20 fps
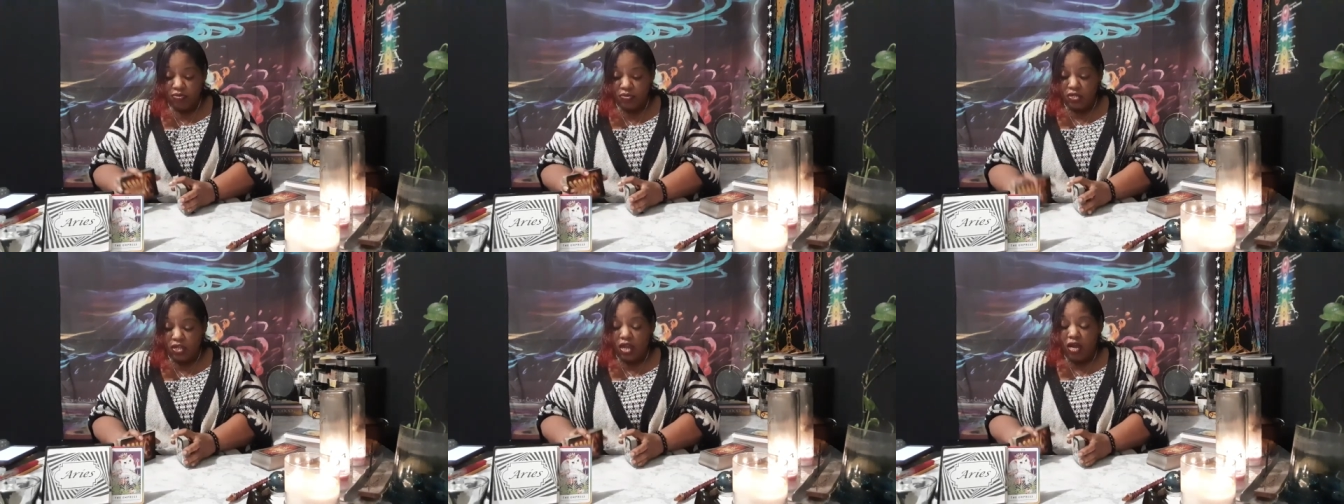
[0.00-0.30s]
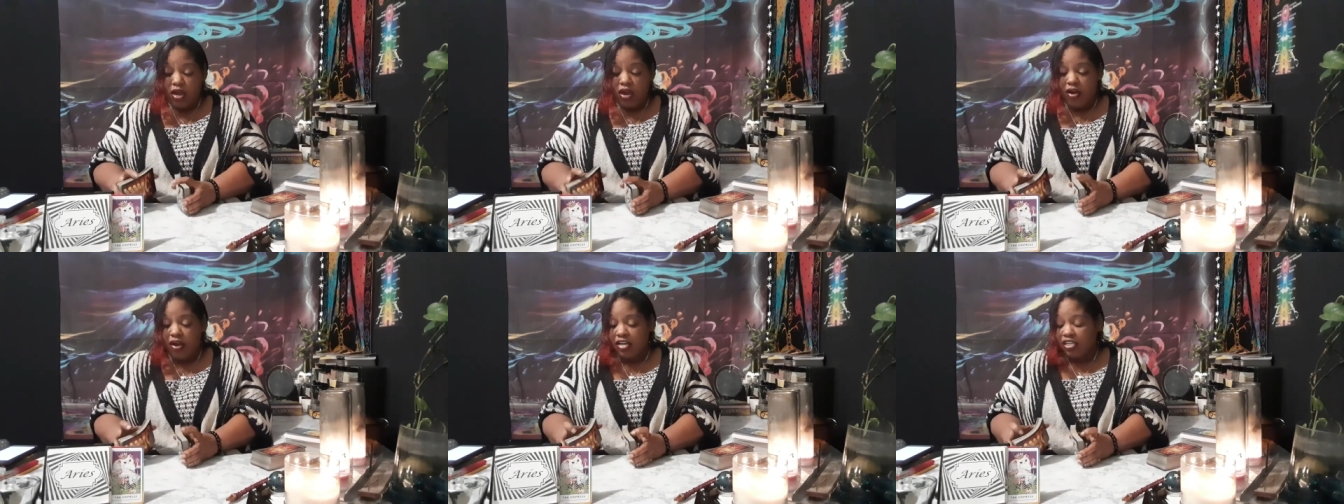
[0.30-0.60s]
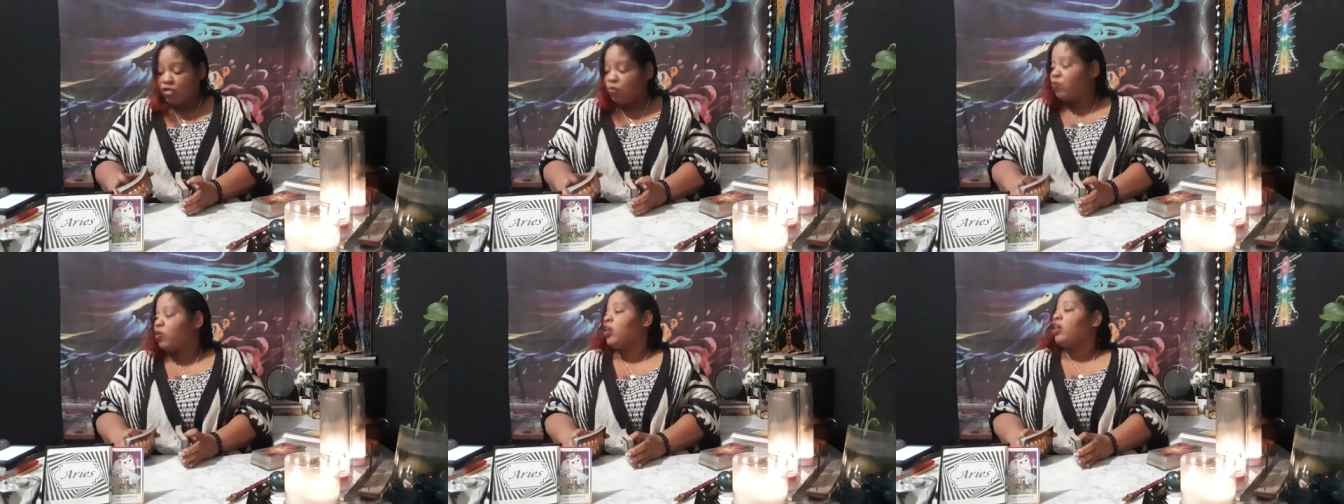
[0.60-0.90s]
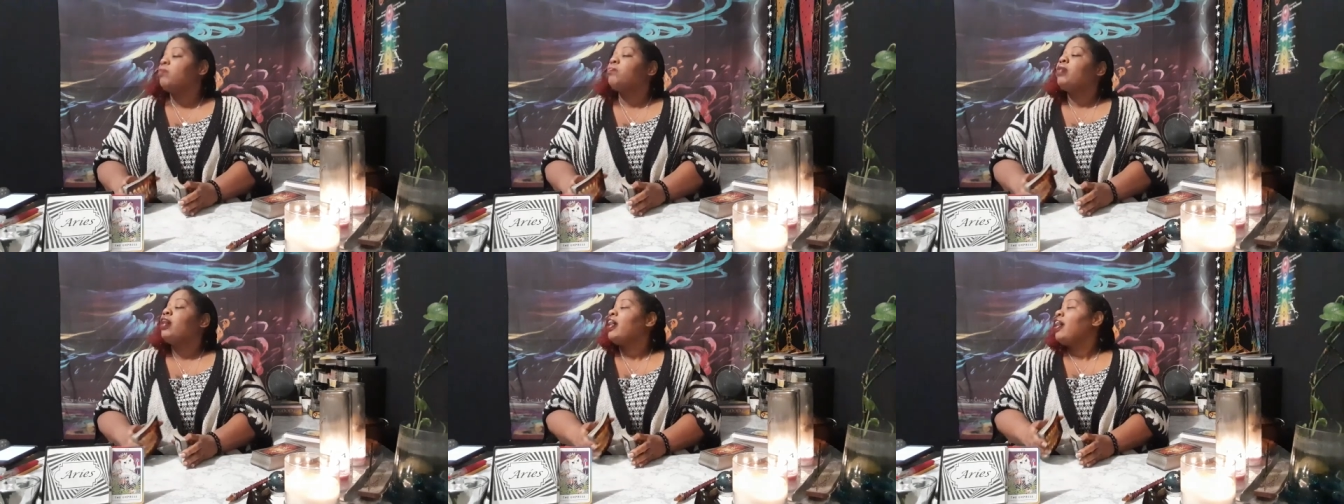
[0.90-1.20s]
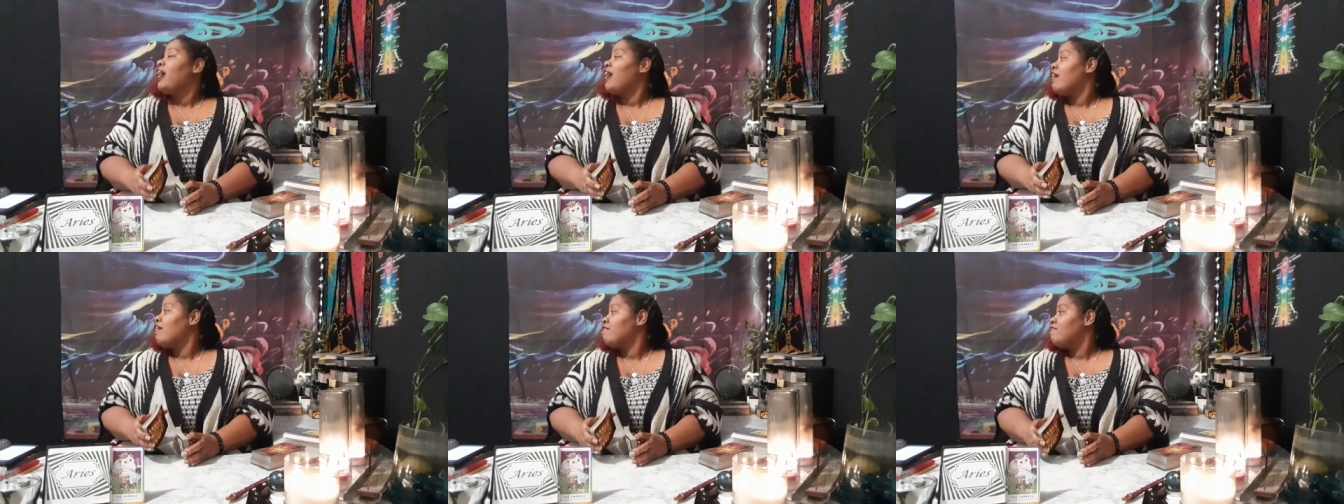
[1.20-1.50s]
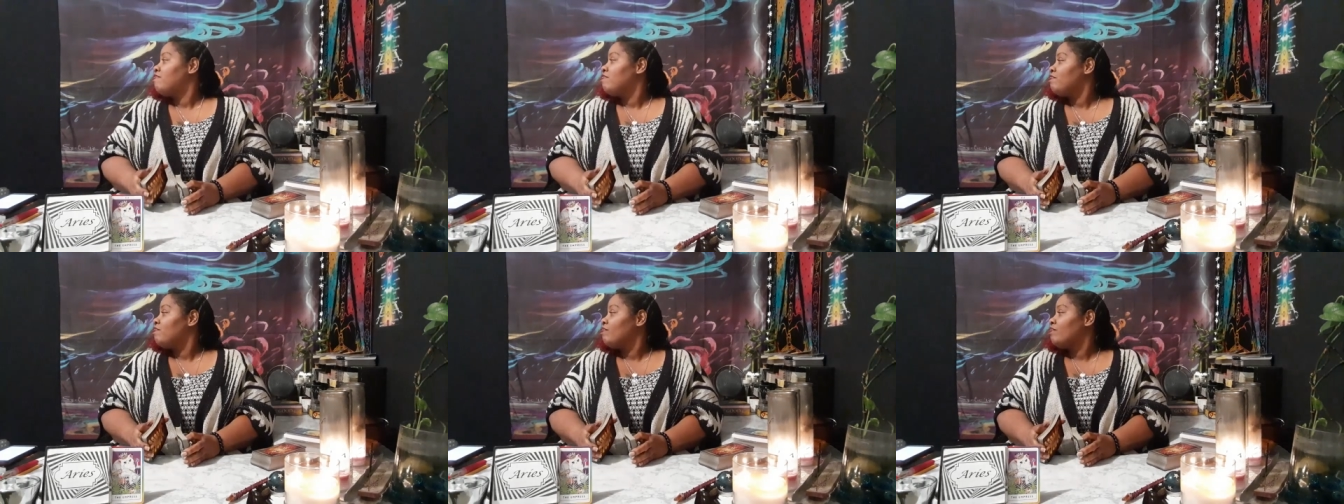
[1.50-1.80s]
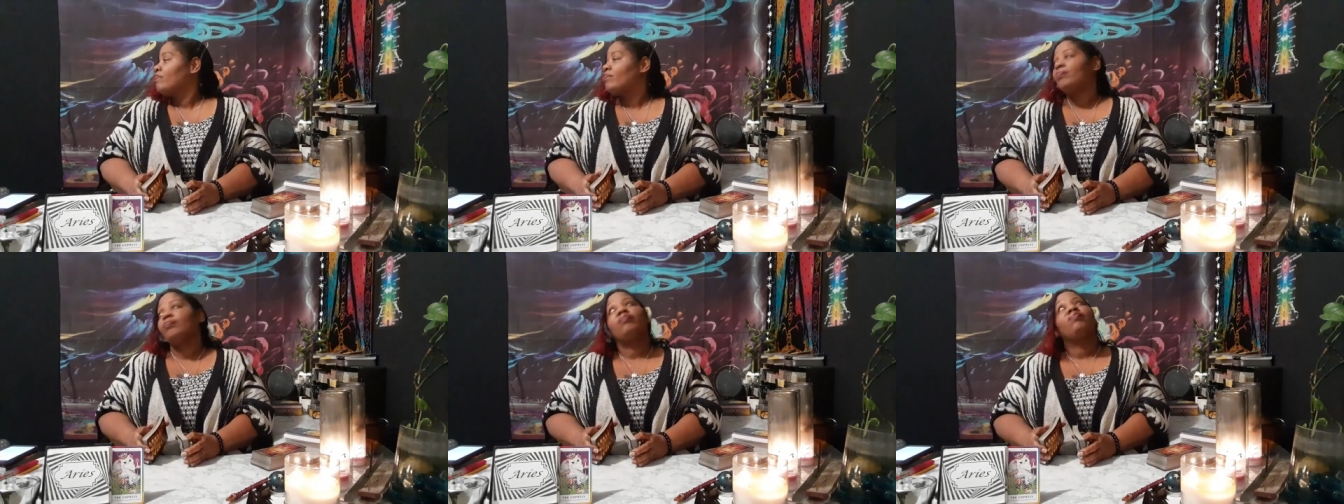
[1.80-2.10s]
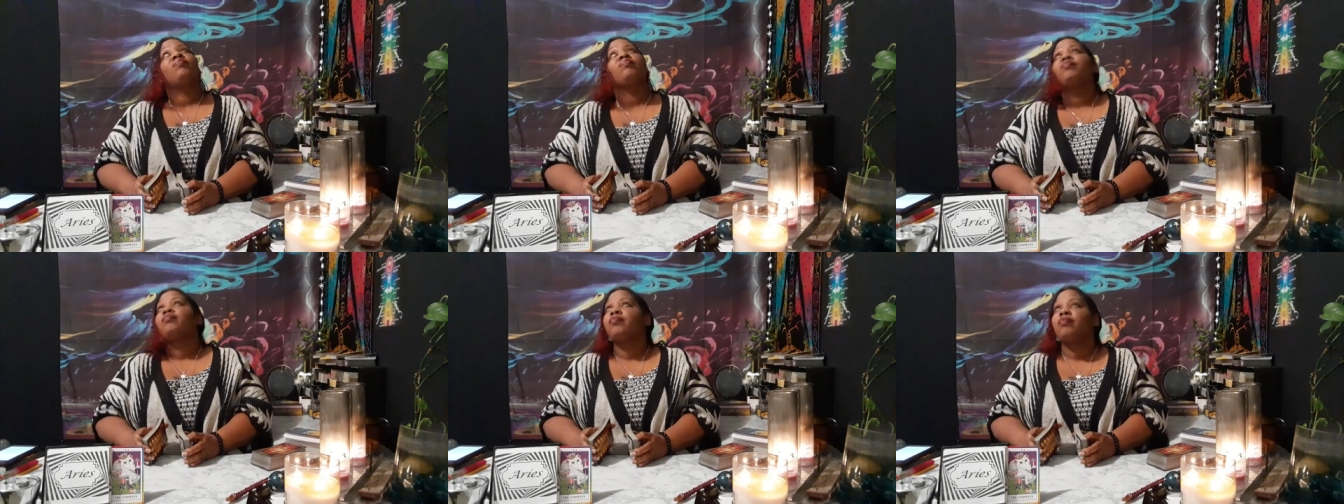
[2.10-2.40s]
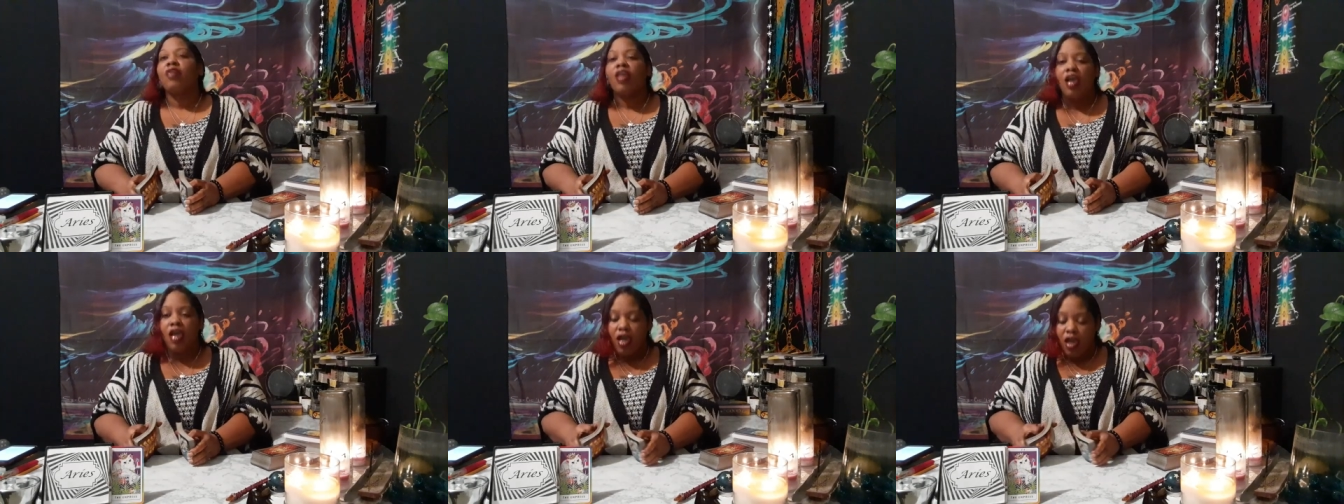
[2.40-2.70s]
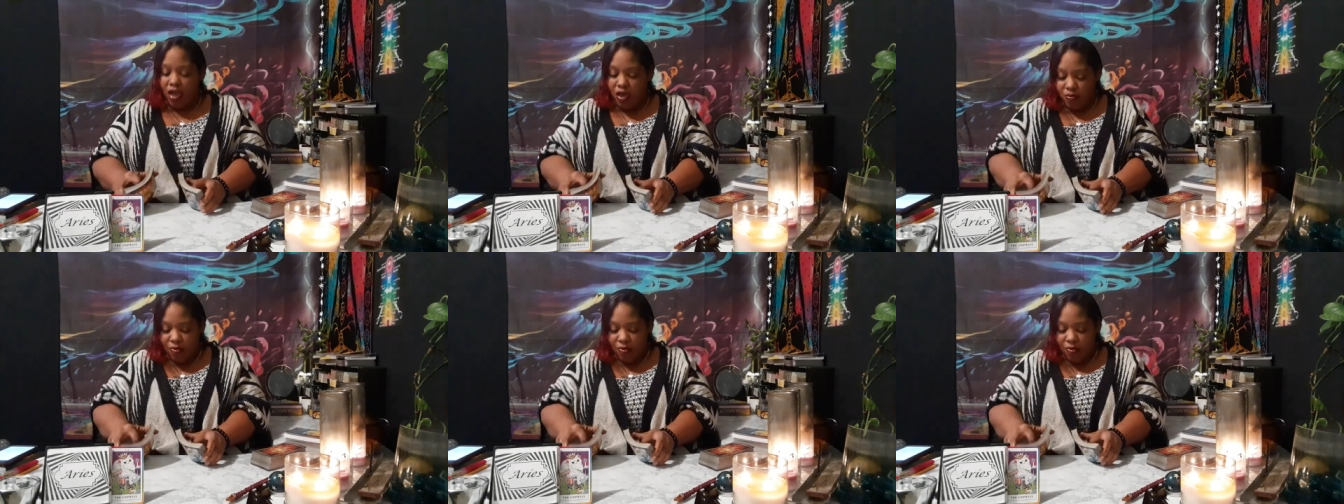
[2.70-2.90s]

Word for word: All right. Spirit may have a